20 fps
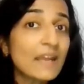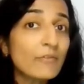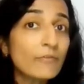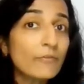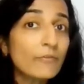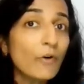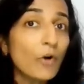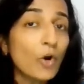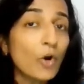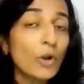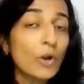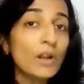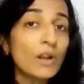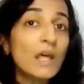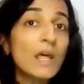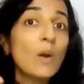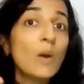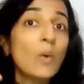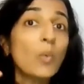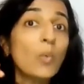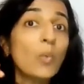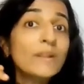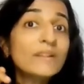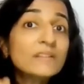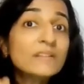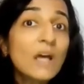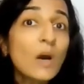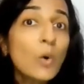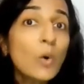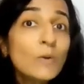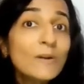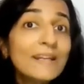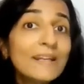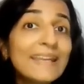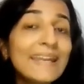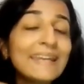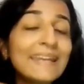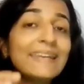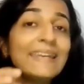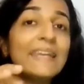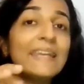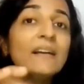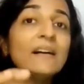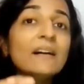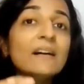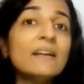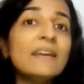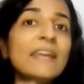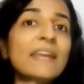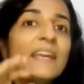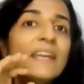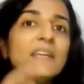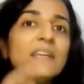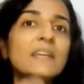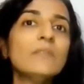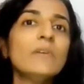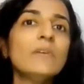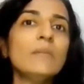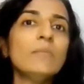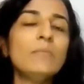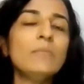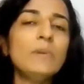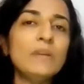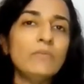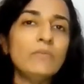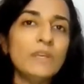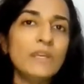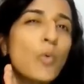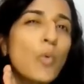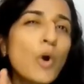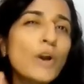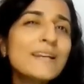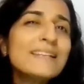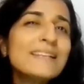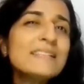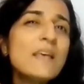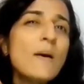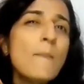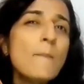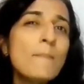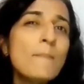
can fall without getting a negative NPV, or what is the